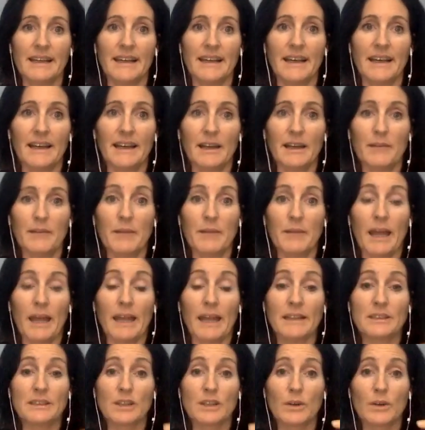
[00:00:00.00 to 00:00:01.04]
Um,
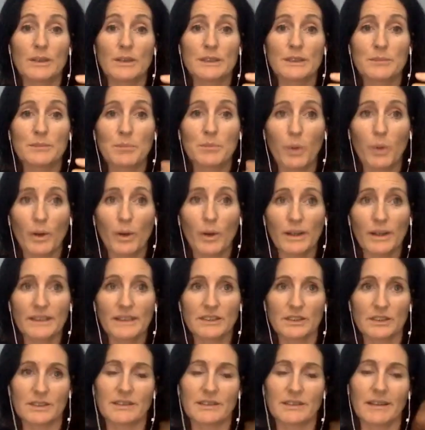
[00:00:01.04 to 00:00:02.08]
and so it's important
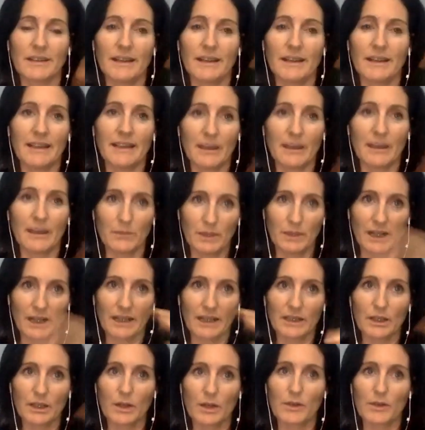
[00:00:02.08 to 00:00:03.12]
to just, and again, we're not going
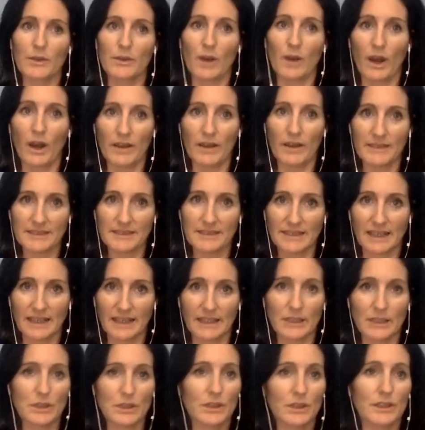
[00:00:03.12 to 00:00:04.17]
to go through all the
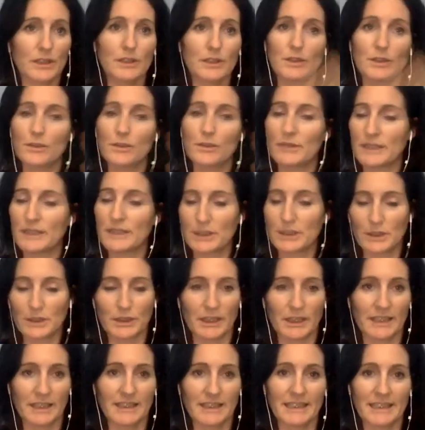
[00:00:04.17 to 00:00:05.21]
science. You can do research
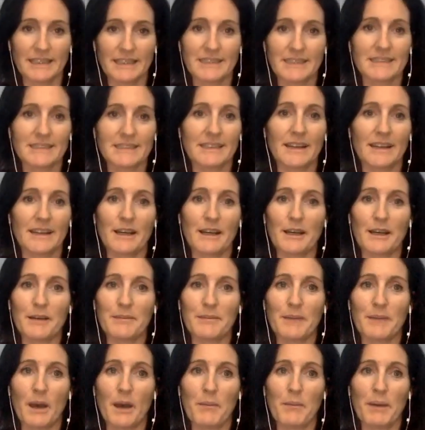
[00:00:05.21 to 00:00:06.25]
on this,
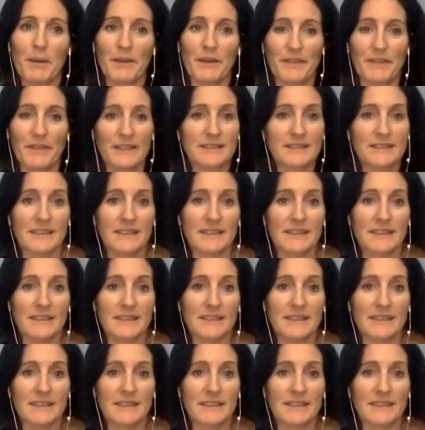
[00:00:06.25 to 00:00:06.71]
um, about this.